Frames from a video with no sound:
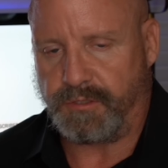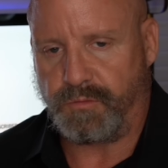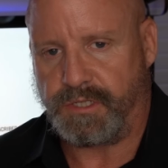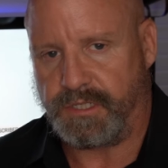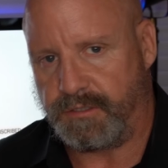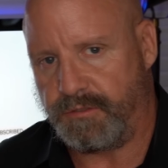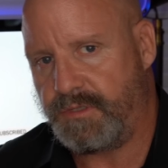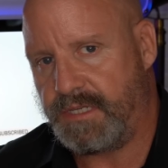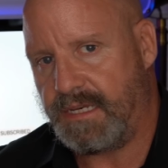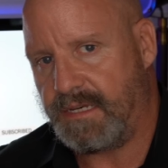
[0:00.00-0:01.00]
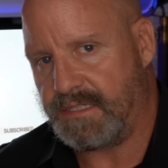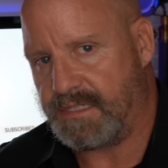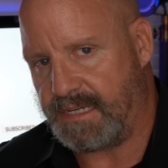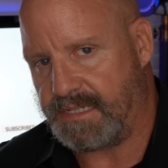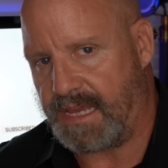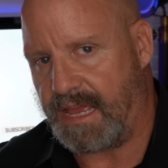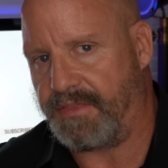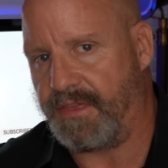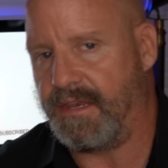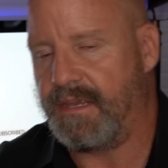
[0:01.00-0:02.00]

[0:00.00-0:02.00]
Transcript: which is lutein and zeaxanthin.